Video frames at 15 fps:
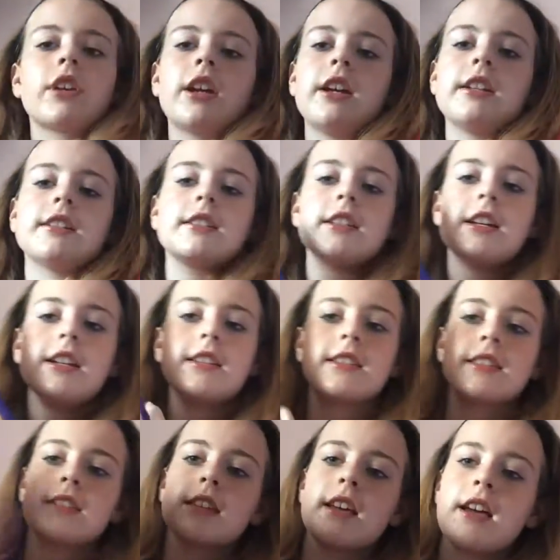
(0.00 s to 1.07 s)
It's
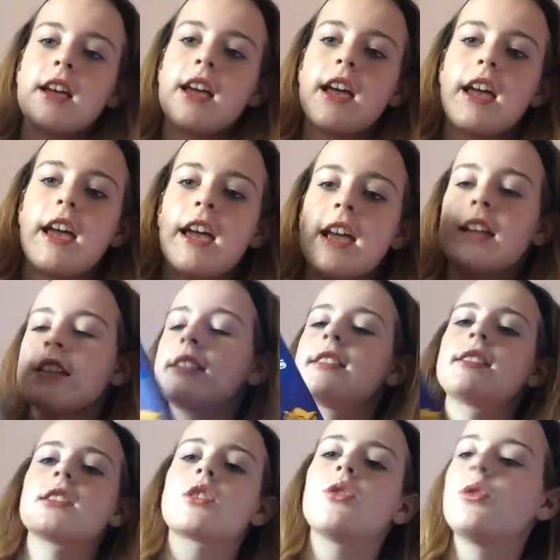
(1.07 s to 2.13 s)
this.
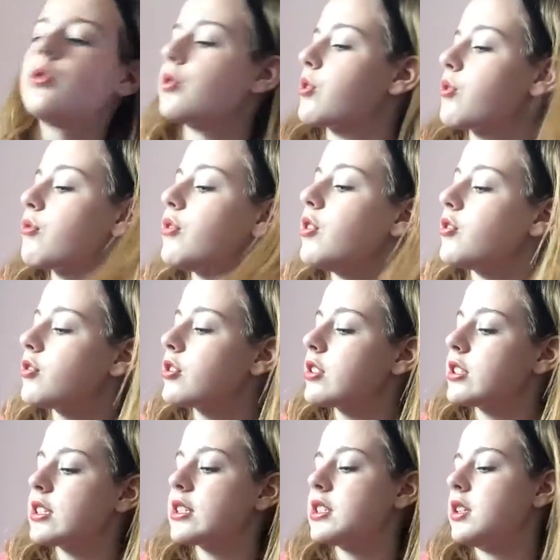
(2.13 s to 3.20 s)
It's called
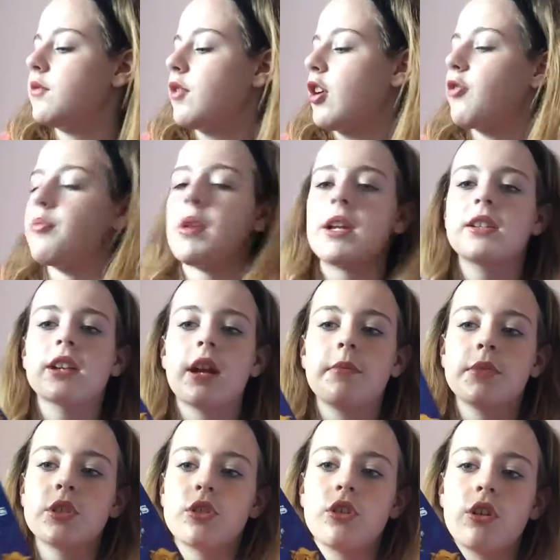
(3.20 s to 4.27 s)
365
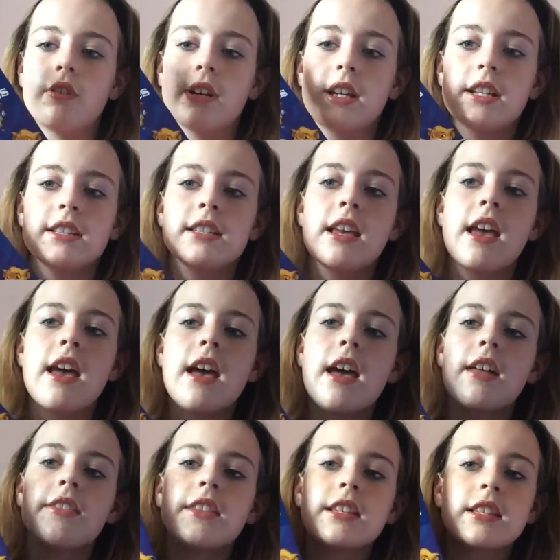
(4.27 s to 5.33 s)
Bedtime Stories.
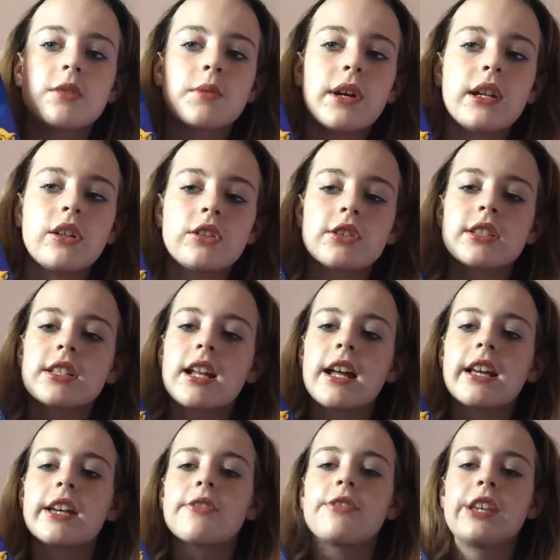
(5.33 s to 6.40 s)
This is what it looks
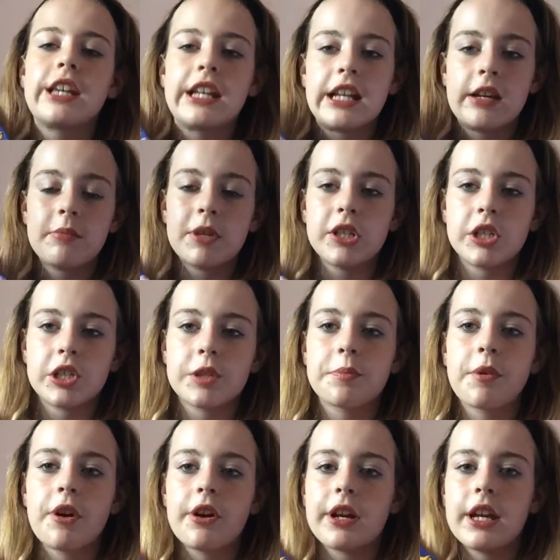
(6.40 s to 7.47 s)
like. If you can hear my dogs
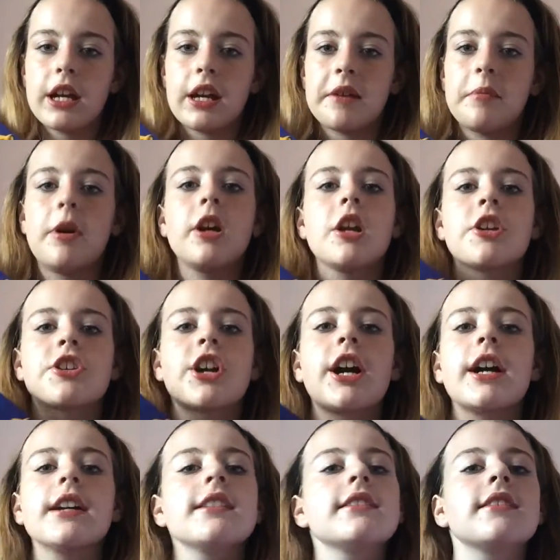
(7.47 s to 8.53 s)
barking, I
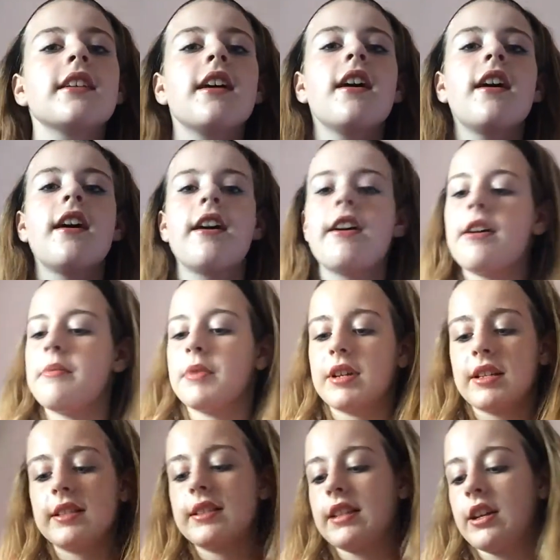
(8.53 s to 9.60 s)
apologise,
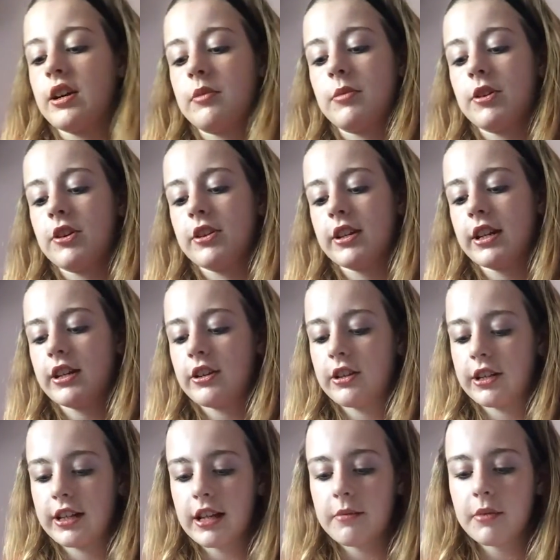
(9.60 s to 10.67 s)
because they are barking,
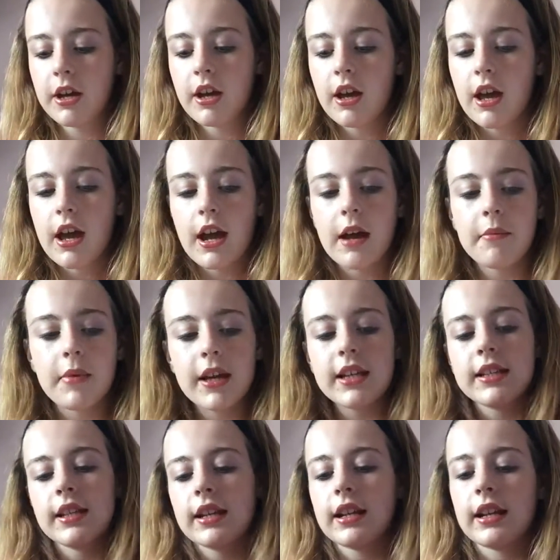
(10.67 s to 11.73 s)
Holly and Emma. And
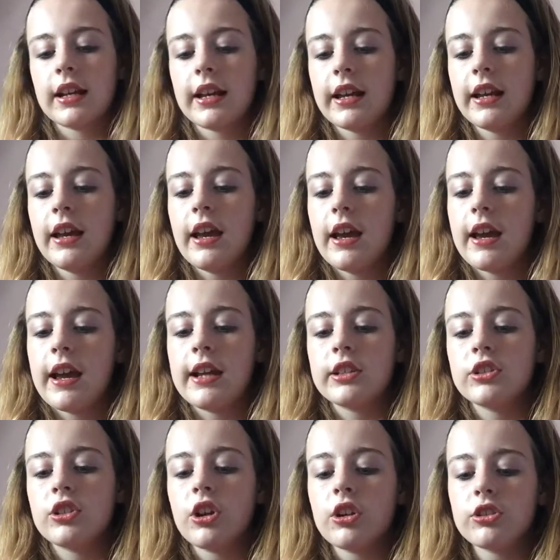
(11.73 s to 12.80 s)
basically, it
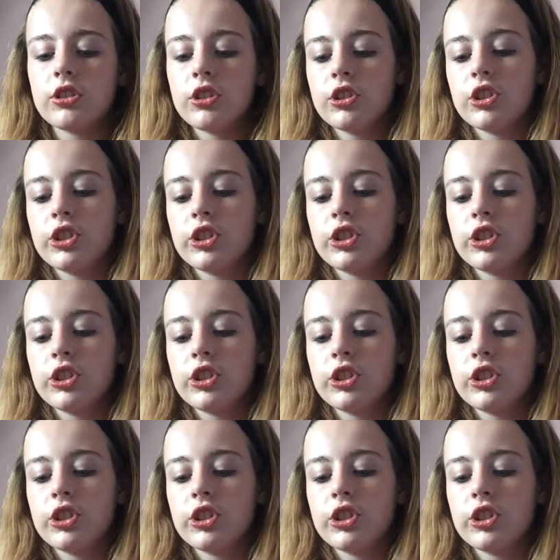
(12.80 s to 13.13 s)
starts on